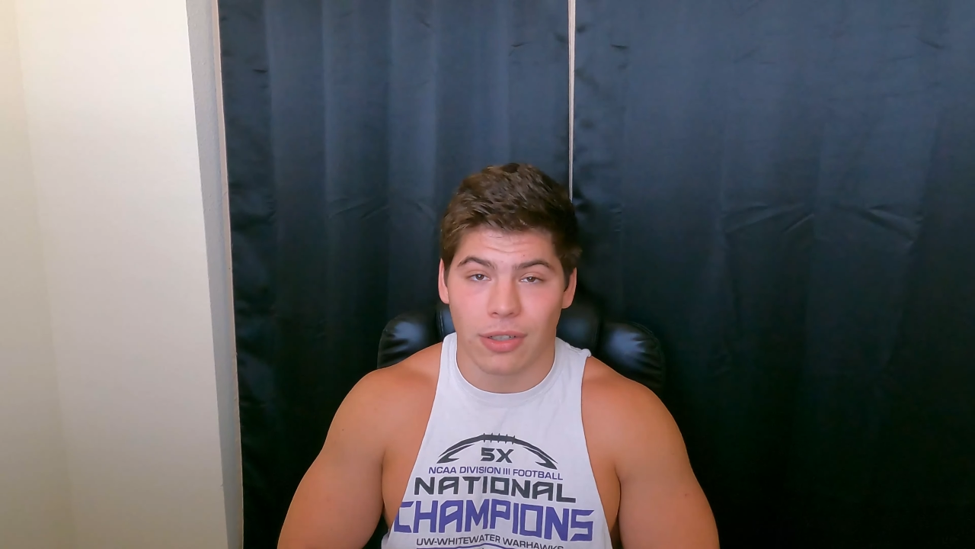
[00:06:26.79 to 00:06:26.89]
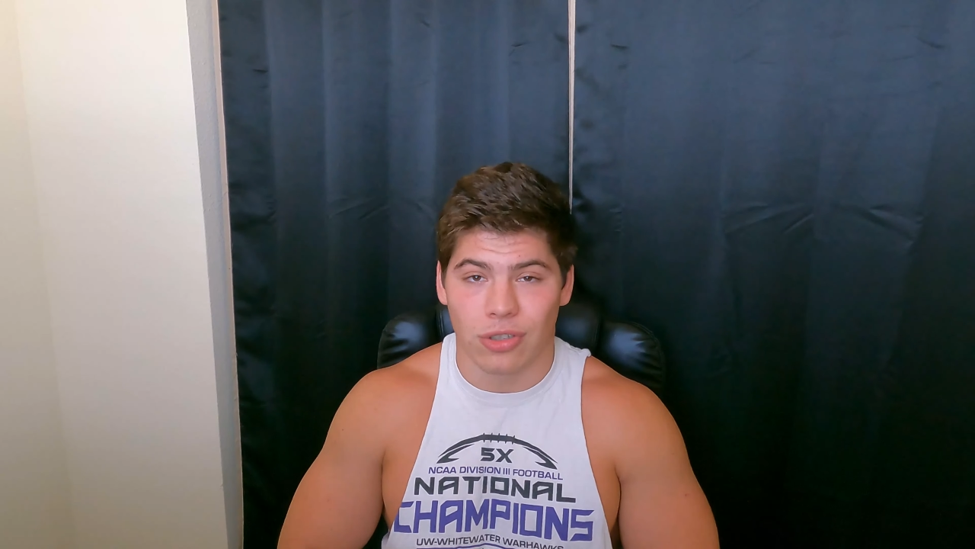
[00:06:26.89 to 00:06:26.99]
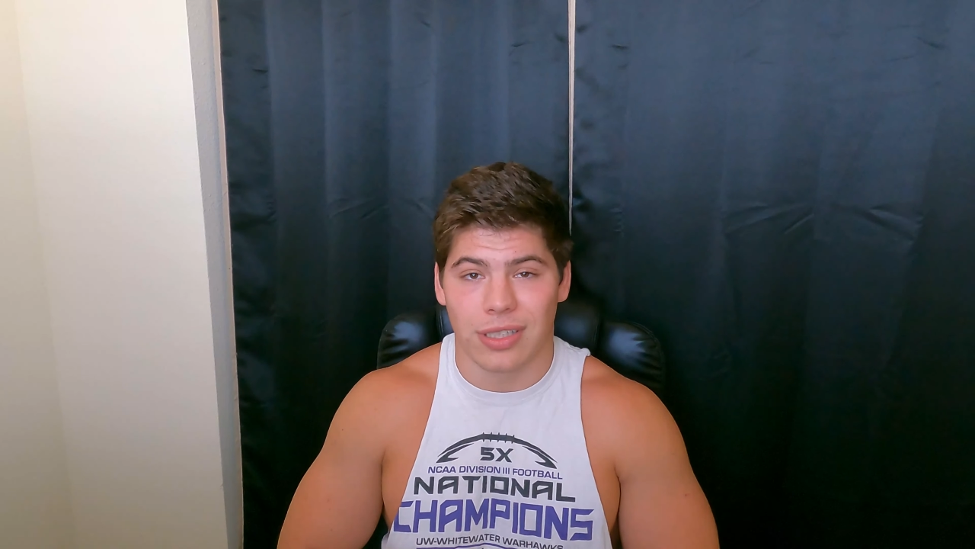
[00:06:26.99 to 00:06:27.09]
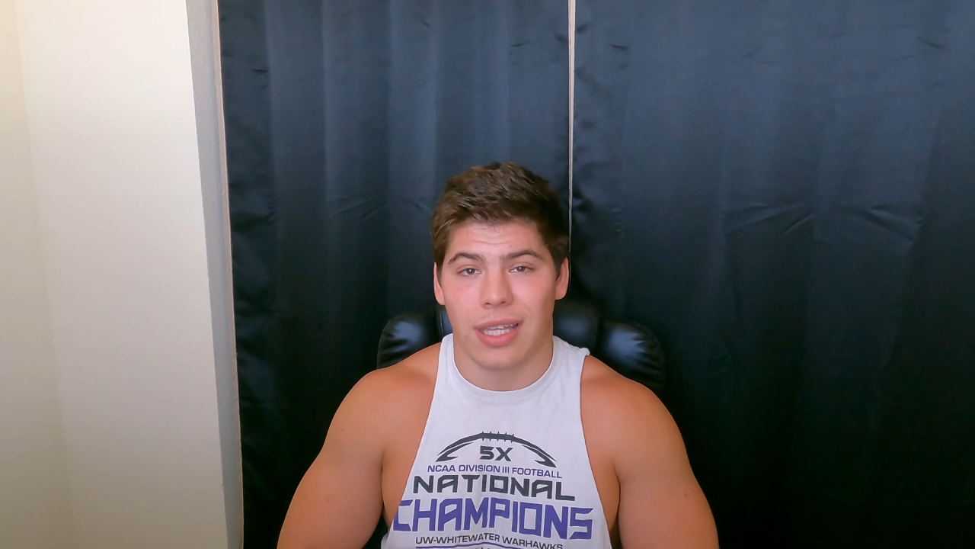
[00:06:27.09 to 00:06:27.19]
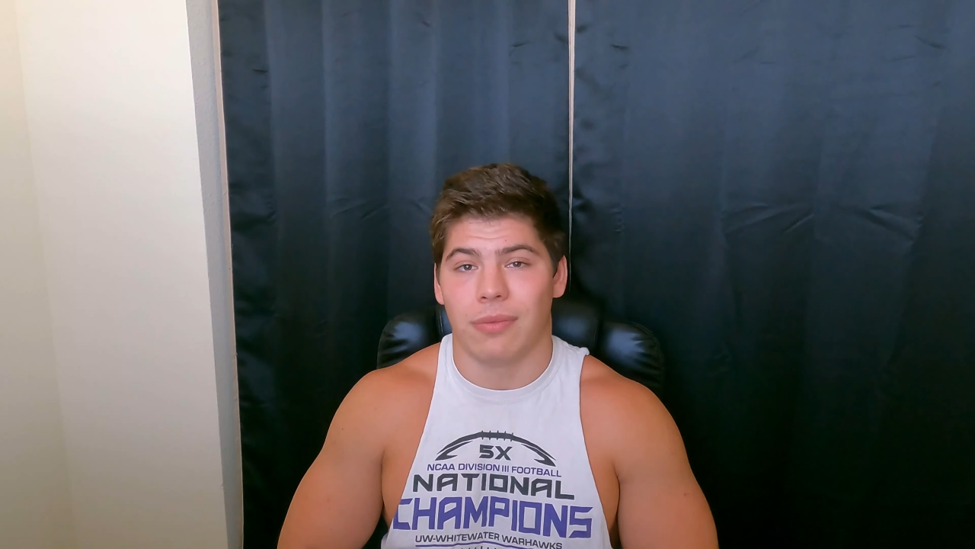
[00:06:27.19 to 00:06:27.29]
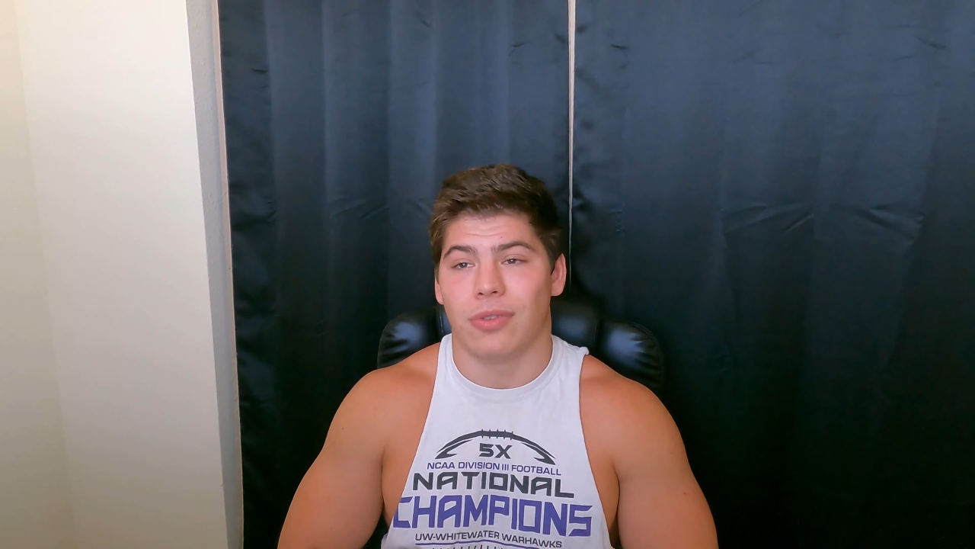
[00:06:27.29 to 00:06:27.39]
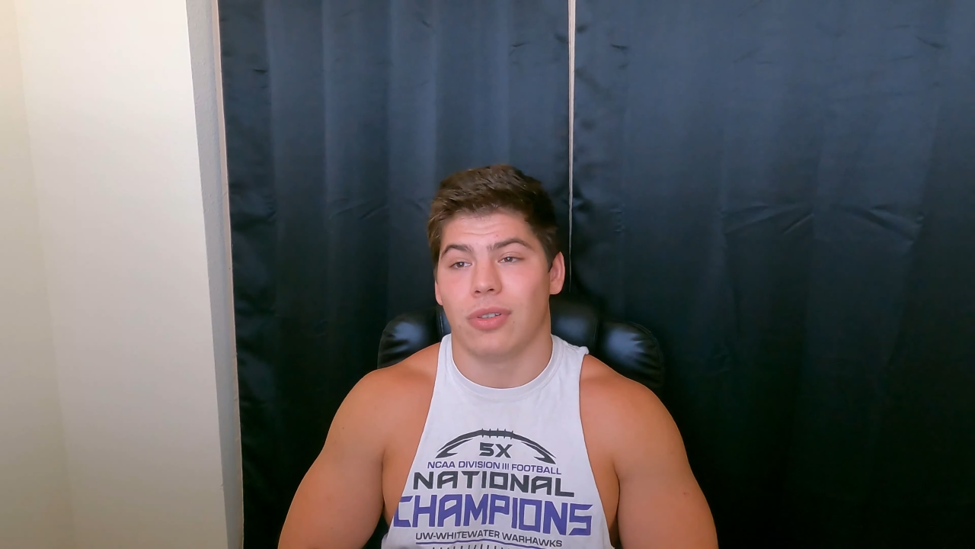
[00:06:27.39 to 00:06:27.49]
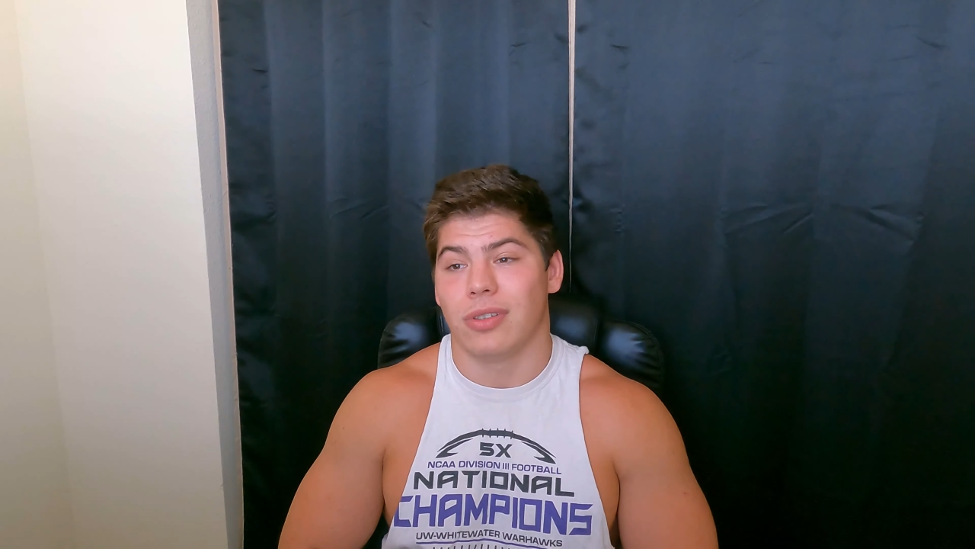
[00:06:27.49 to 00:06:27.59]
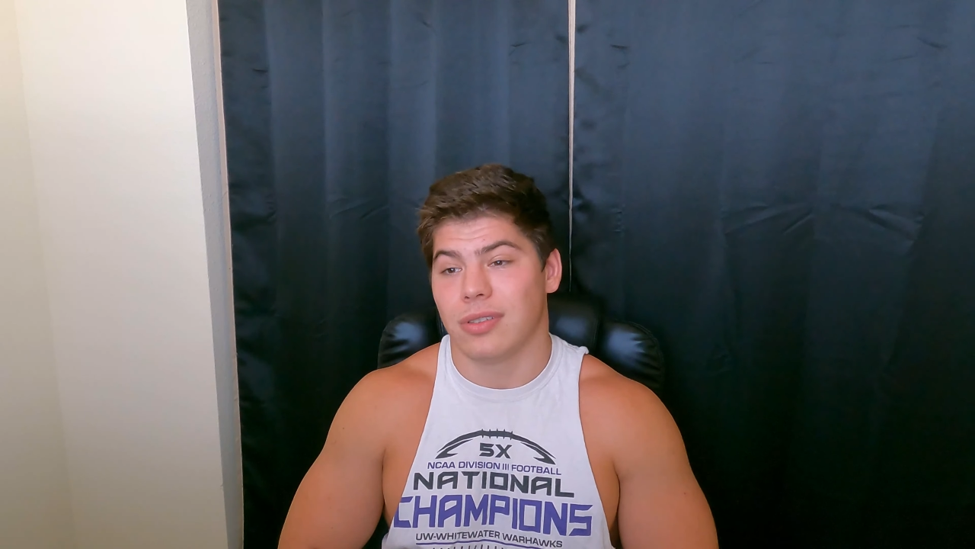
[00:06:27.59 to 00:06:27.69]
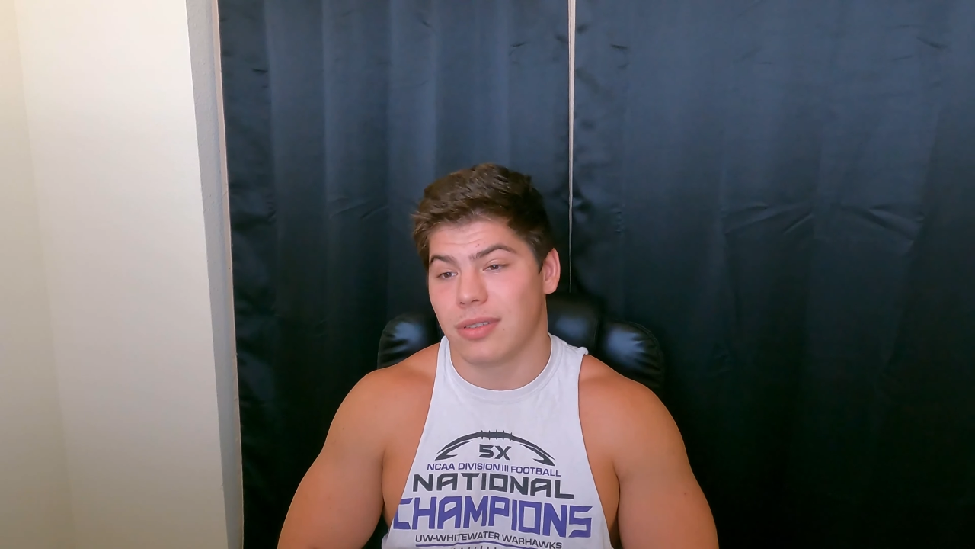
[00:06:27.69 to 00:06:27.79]
energy
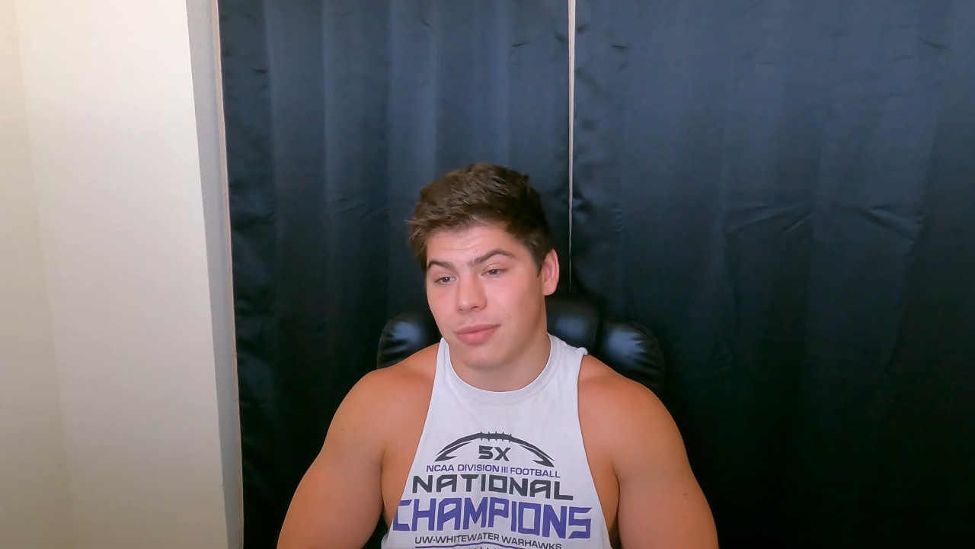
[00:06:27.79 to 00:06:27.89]
levels,